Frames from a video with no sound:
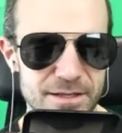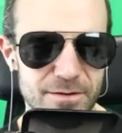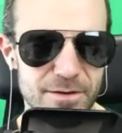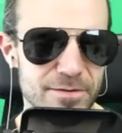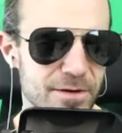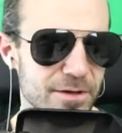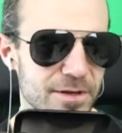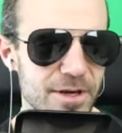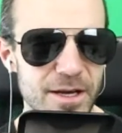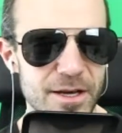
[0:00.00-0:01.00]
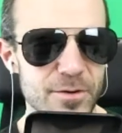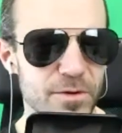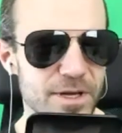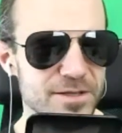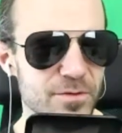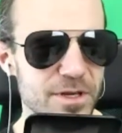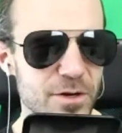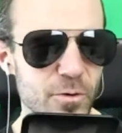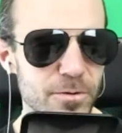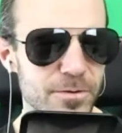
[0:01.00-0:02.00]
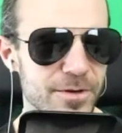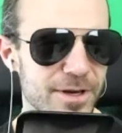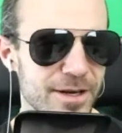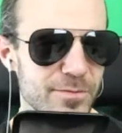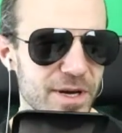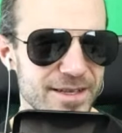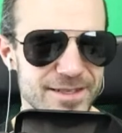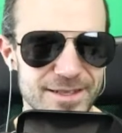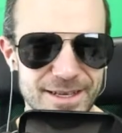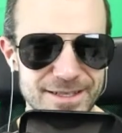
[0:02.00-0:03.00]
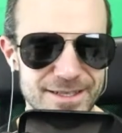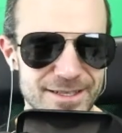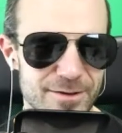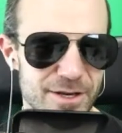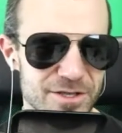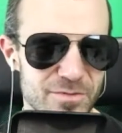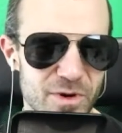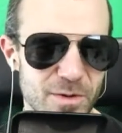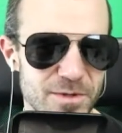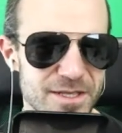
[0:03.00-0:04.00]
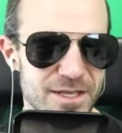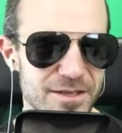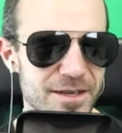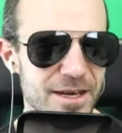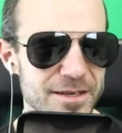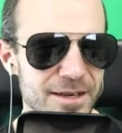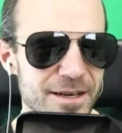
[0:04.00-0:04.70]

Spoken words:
So I thought, well, that's really cool. I passed the test, so I should probably study that.